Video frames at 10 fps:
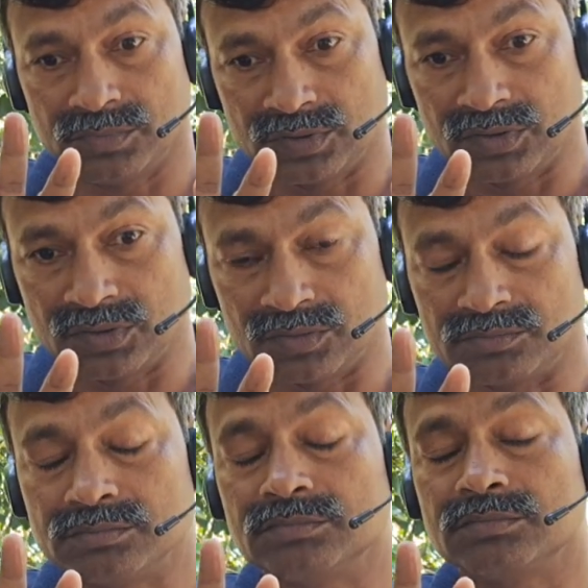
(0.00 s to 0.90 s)
uh,
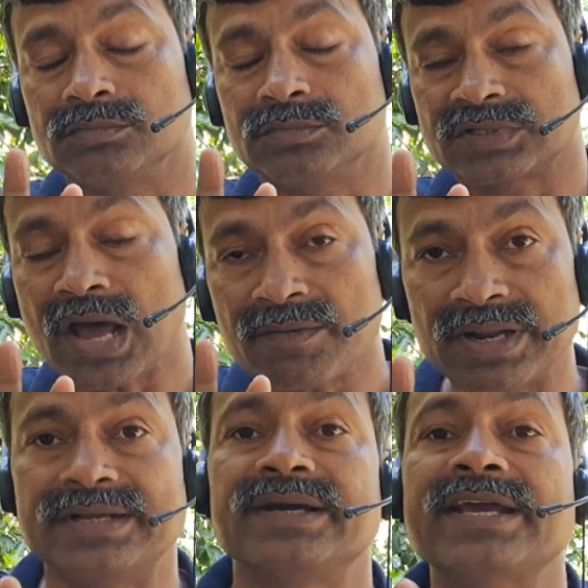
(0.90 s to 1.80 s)
travel
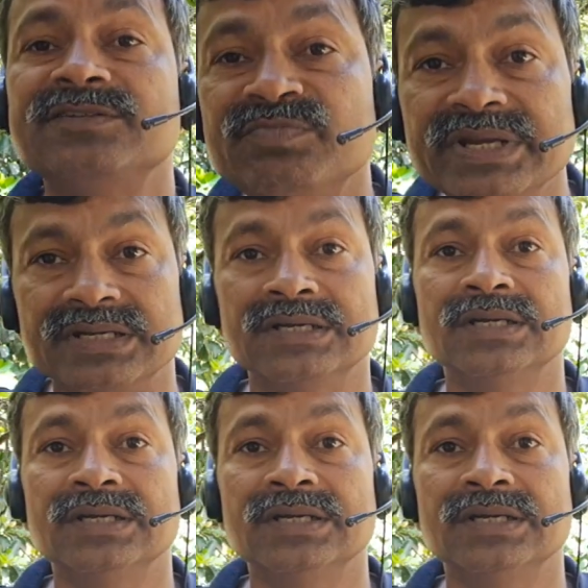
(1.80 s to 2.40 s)
at high speed.